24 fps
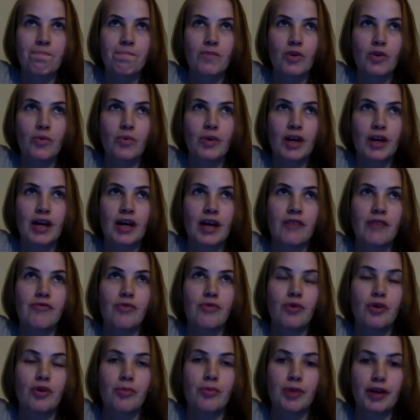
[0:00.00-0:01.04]
What I had
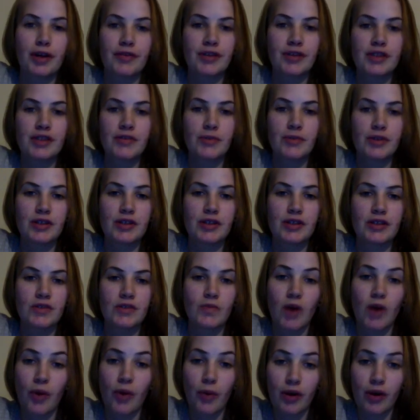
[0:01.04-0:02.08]
for breakfast was a
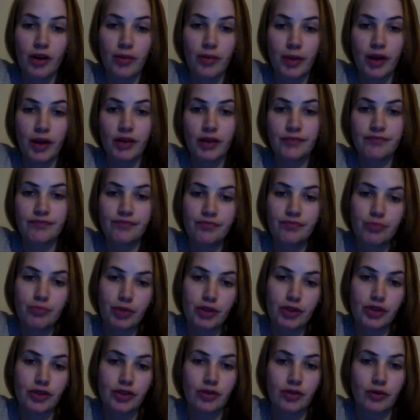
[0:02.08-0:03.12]
small watermelon,
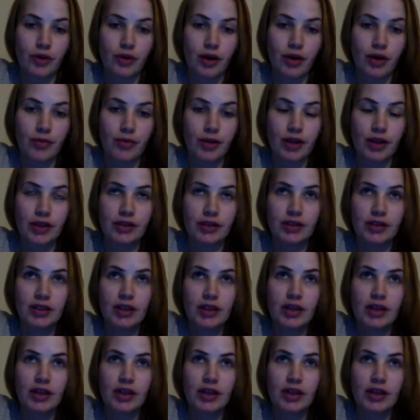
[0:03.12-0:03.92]
personal watermelon.